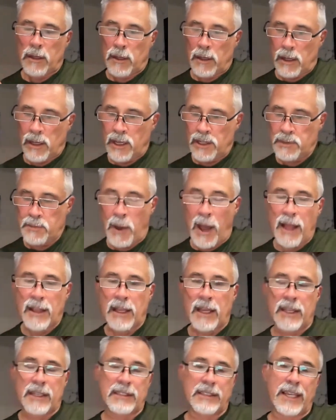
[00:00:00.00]

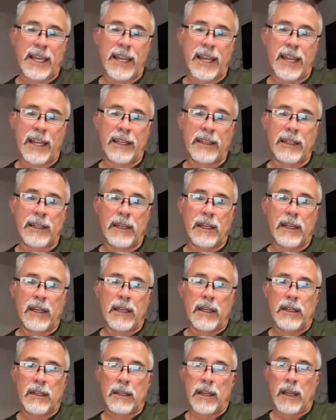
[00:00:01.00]
Hezbollah is getting
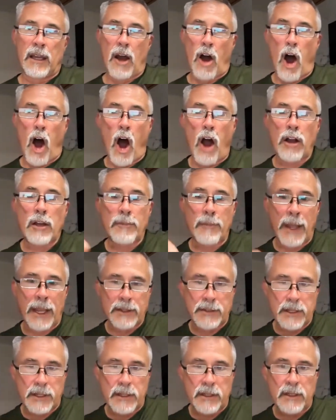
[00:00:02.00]

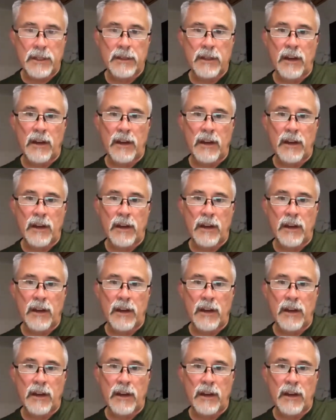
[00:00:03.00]
augmented,